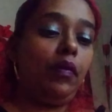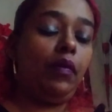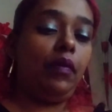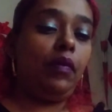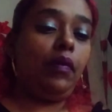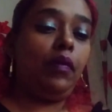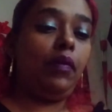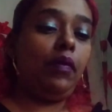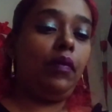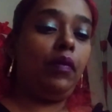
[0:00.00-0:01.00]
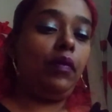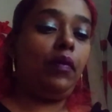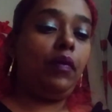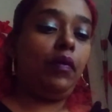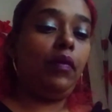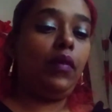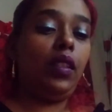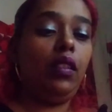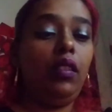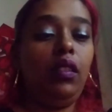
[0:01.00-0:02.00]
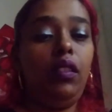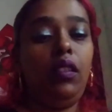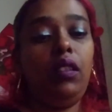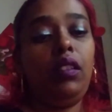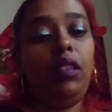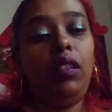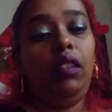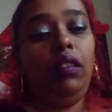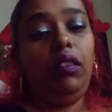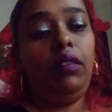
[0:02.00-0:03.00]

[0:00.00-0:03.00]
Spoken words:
Nothing is said.